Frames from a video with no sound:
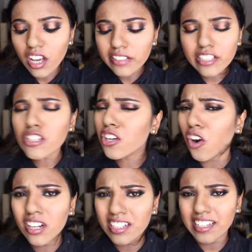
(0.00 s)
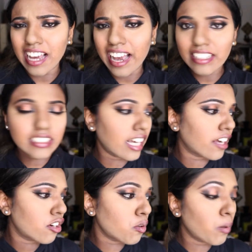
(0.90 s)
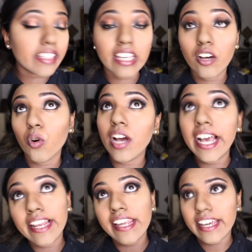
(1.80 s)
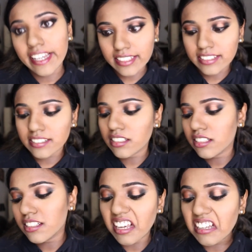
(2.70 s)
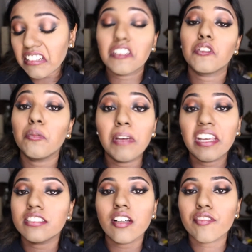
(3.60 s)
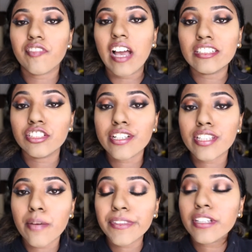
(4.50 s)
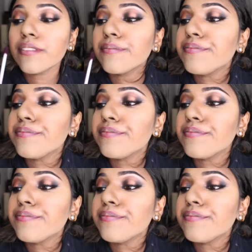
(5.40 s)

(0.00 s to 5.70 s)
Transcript: They should call it Lax. I don't know why they go LAX, like to make it sound fancy or something.